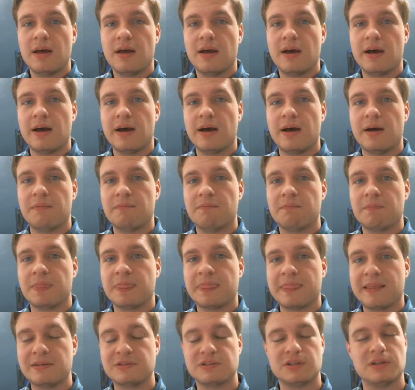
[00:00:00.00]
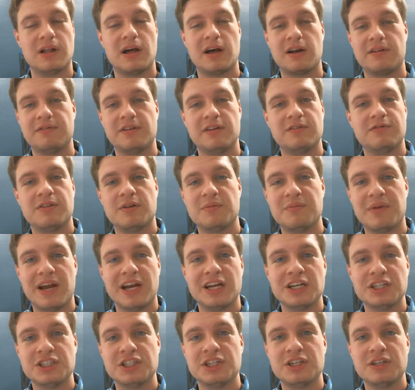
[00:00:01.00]
that was a lot of
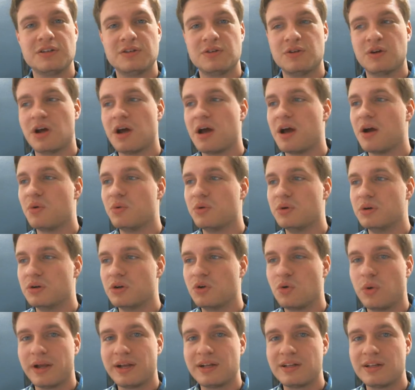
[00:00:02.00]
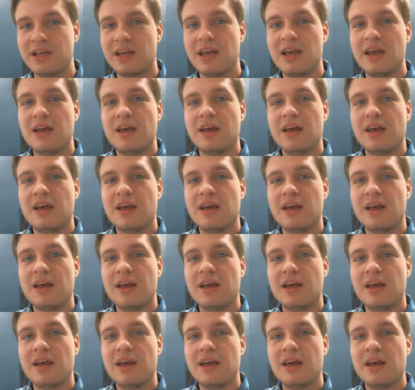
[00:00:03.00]
information real quickly.